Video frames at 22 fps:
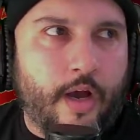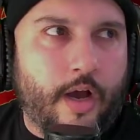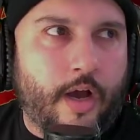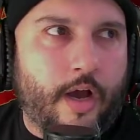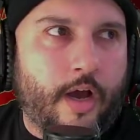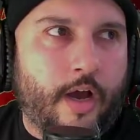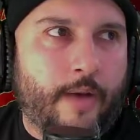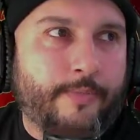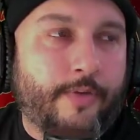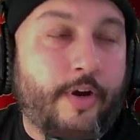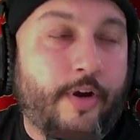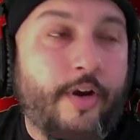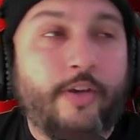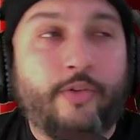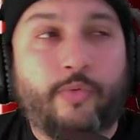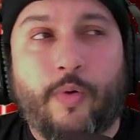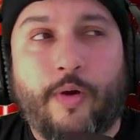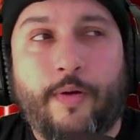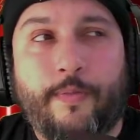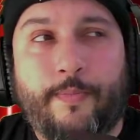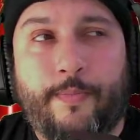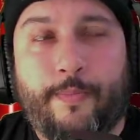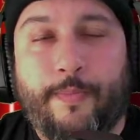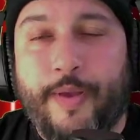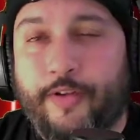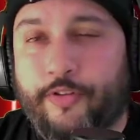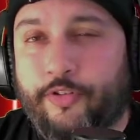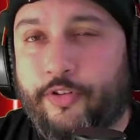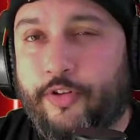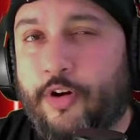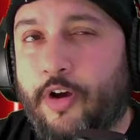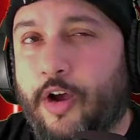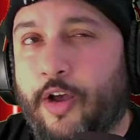There is one
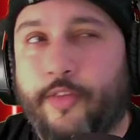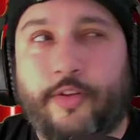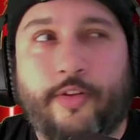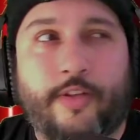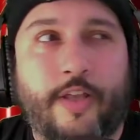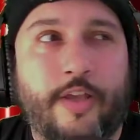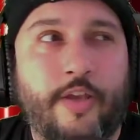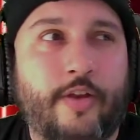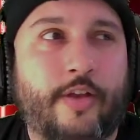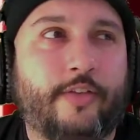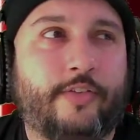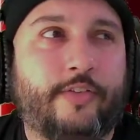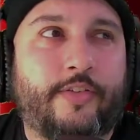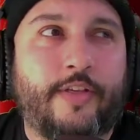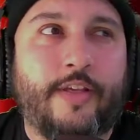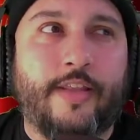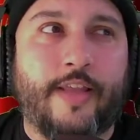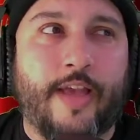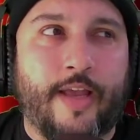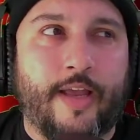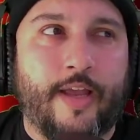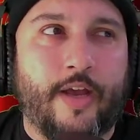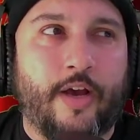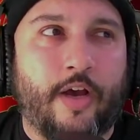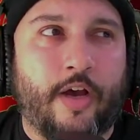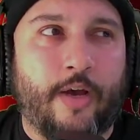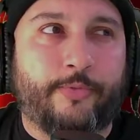picture on there that you can see that